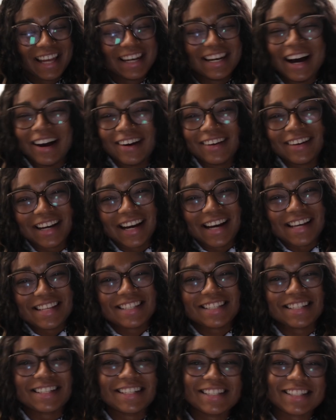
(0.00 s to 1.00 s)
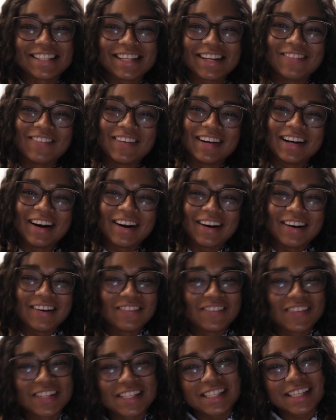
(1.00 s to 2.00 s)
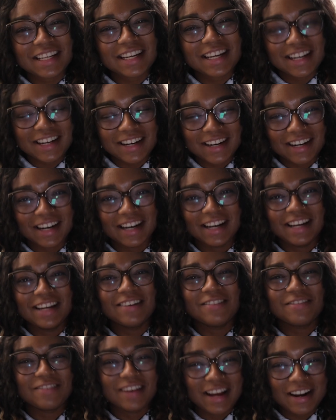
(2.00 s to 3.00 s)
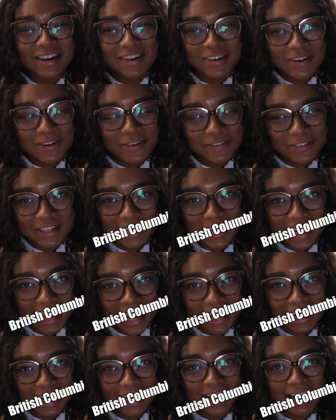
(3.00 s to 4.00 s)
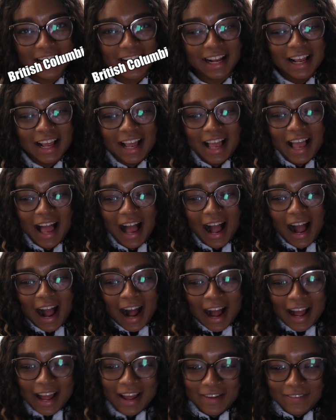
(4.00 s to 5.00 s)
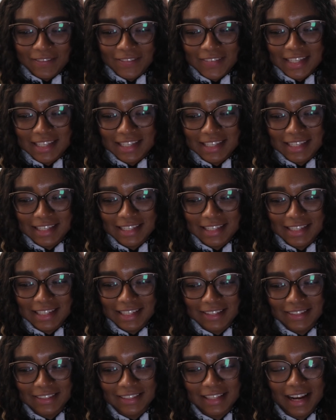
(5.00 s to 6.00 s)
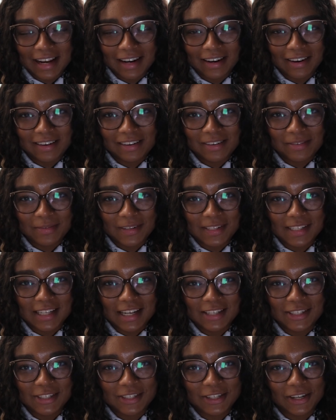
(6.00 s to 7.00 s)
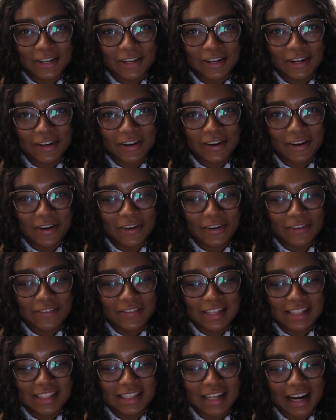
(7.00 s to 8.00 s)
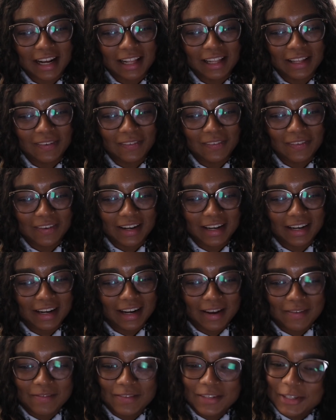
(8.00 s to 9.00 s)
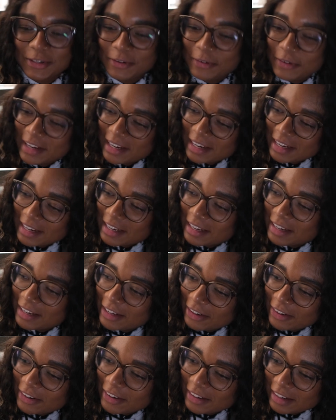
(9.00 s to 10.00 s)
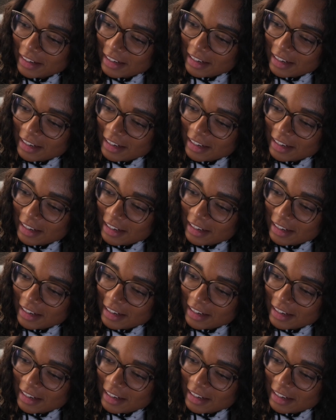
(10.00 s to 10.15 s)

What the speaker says: No, you guys, seriously, we are officially here in Vancouver, Canada. I'm still not 100% sure of exactly what I'm doing here.